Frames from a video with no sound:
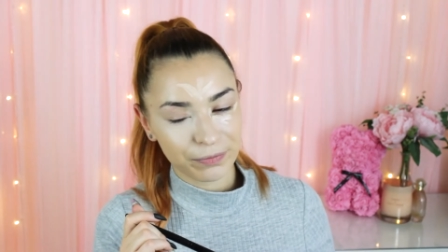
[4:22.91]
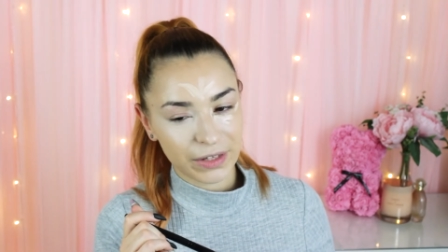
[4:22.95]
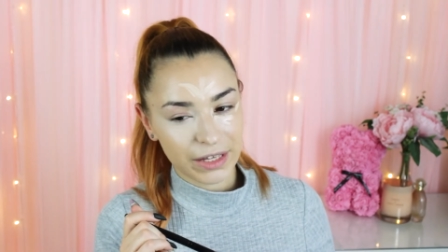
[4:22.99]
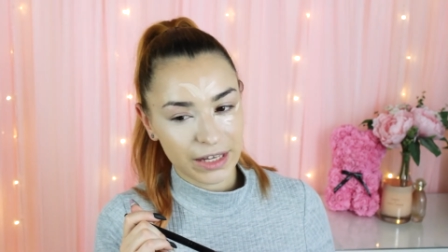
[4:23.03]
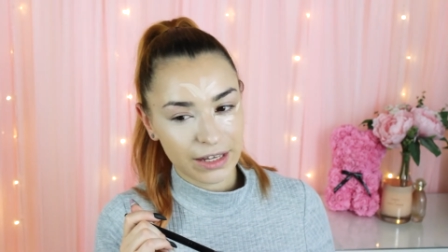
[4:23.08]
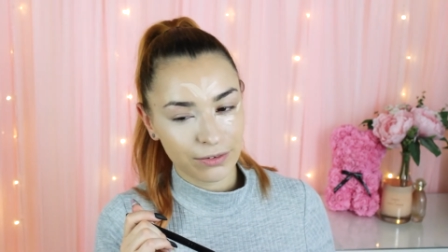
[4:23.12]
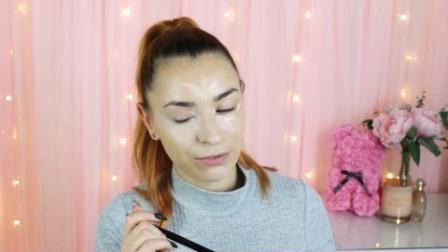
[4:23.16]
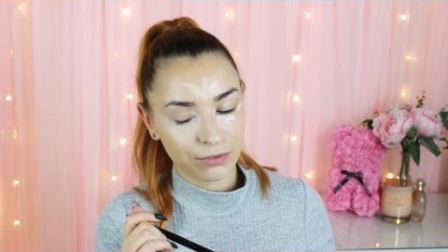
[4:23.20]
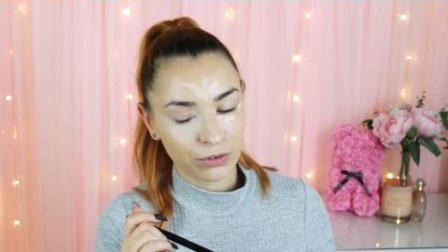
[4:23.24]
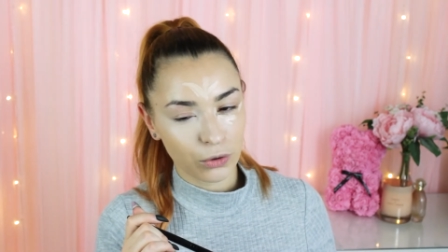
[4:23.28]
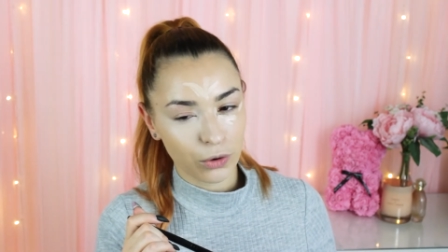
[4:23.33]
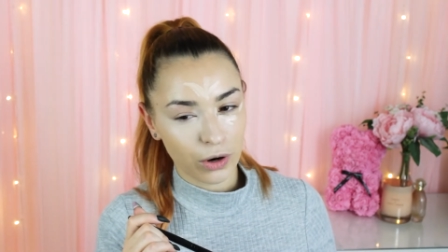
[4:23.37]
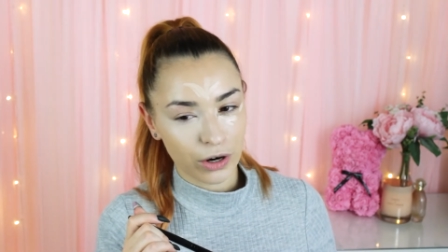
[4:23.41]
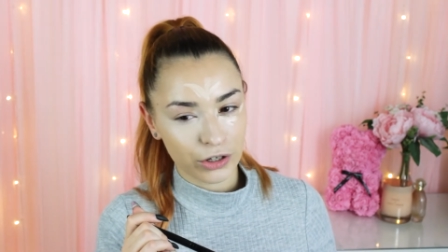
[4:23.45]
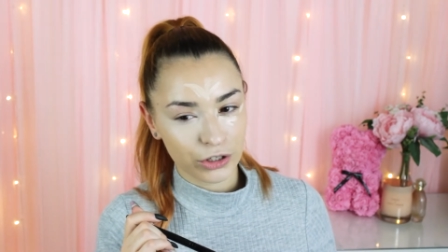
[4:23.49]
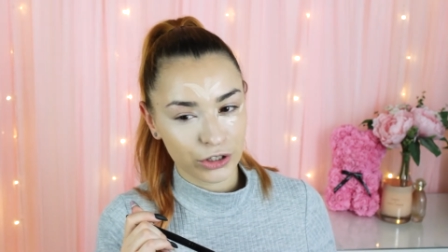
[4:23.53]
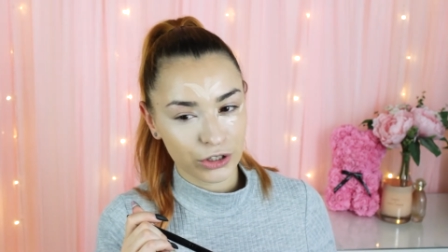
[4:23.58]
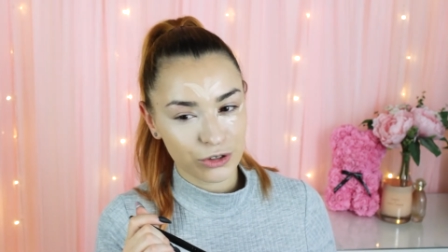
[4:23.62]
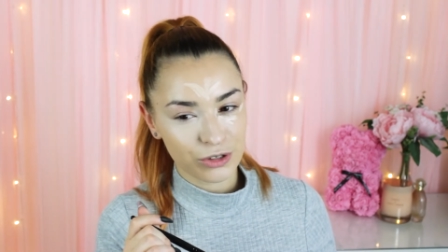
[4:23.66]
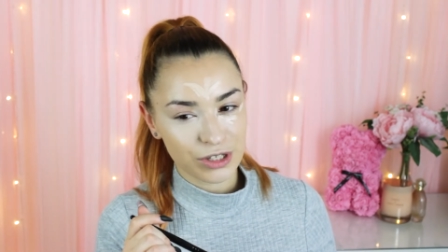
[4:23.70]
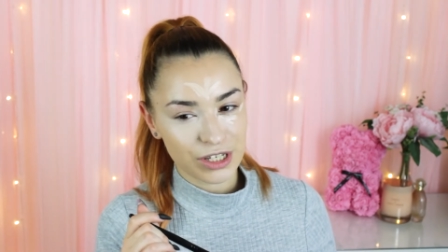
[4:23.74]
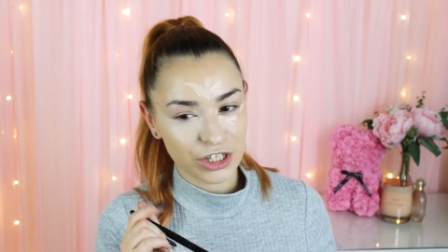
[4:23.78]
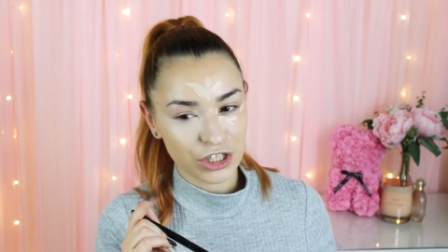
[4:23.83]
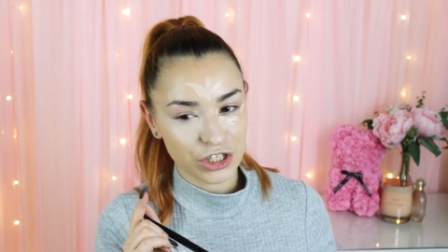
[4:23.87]
if you are
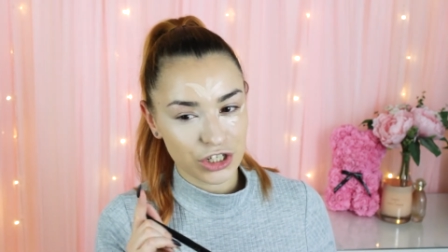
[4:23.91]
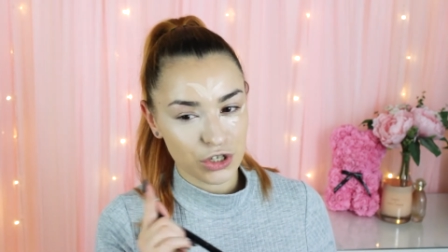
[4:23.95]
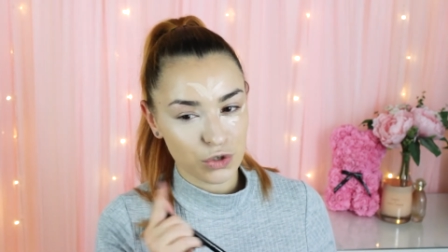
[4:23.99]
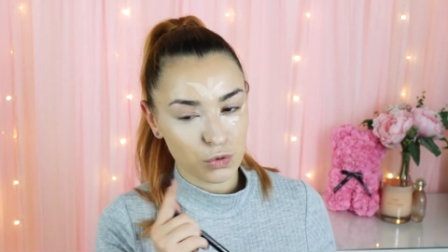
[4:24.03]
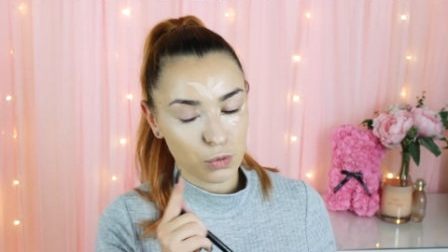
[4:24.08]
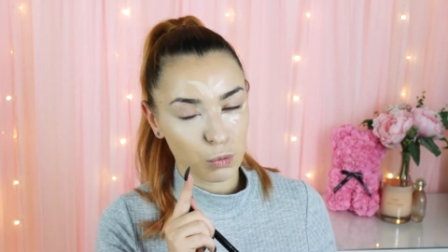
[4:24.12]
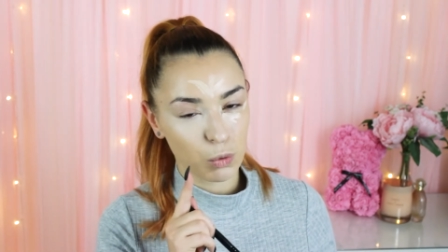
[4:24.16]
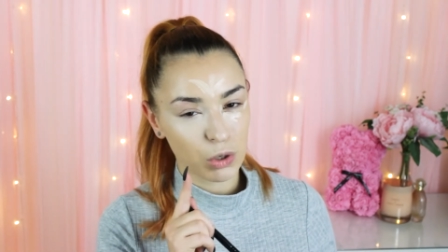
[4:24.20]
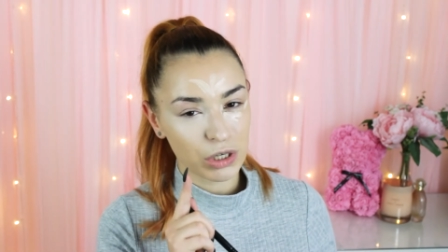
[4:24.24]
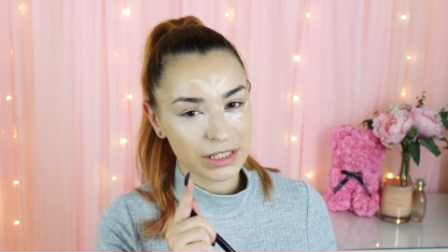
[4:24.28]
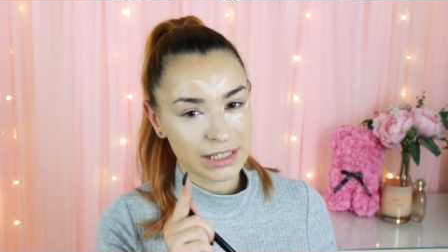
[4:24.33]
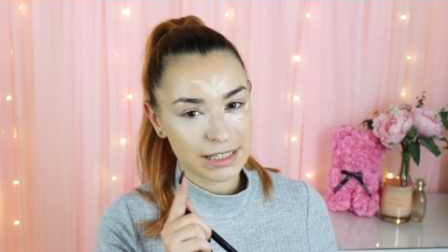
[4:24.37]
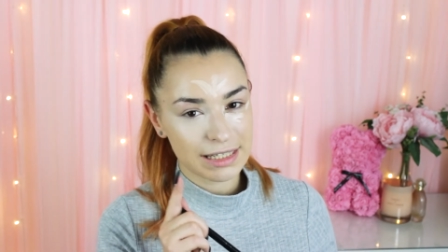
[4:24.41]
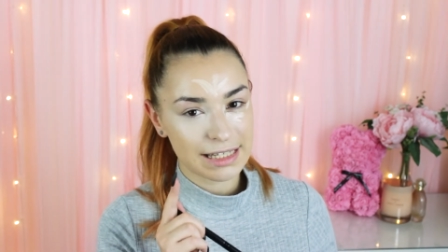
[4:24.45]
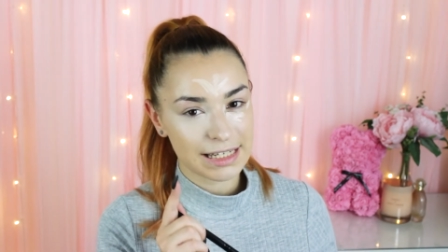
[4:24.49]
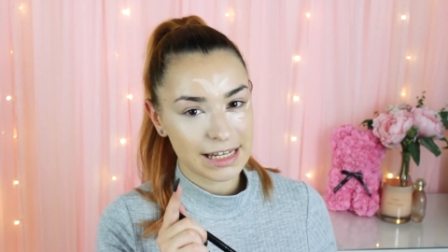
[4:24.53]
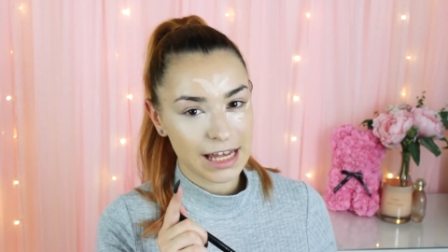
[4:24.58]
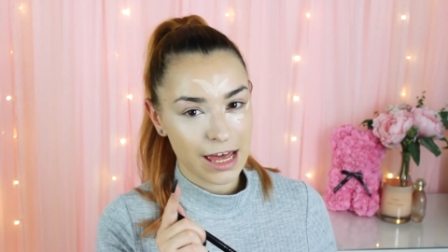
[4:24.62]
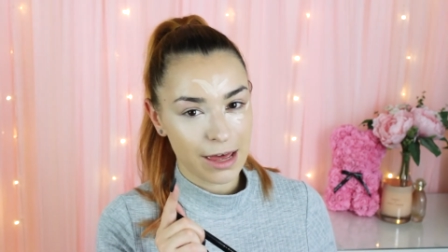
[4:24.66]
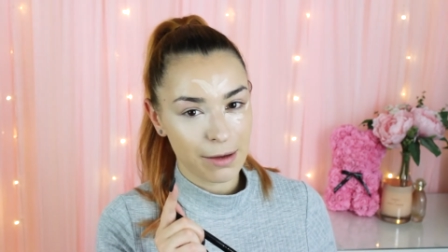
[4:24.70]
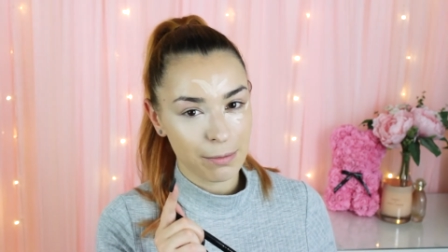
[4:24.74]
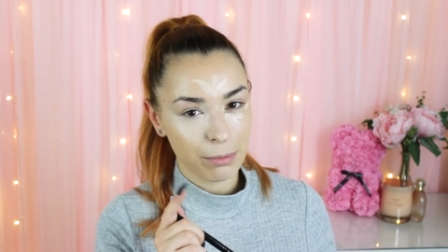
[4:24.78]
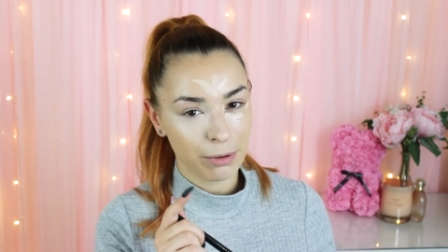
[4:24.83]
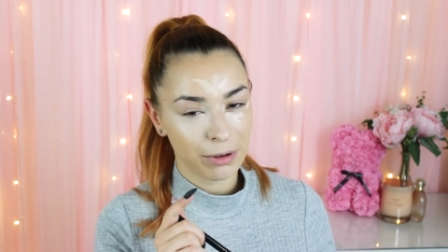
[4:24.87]
using just one
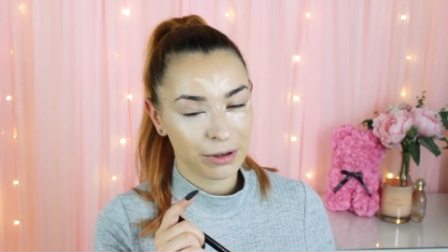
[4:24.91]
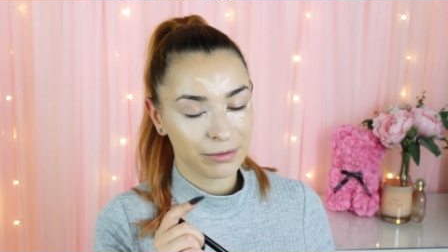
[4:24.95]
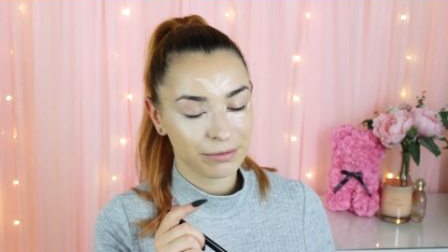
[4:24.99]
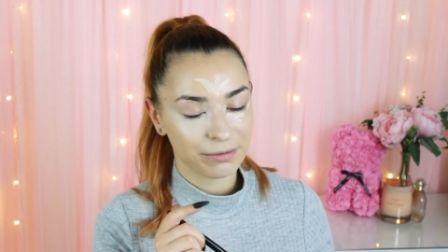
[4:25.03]
dip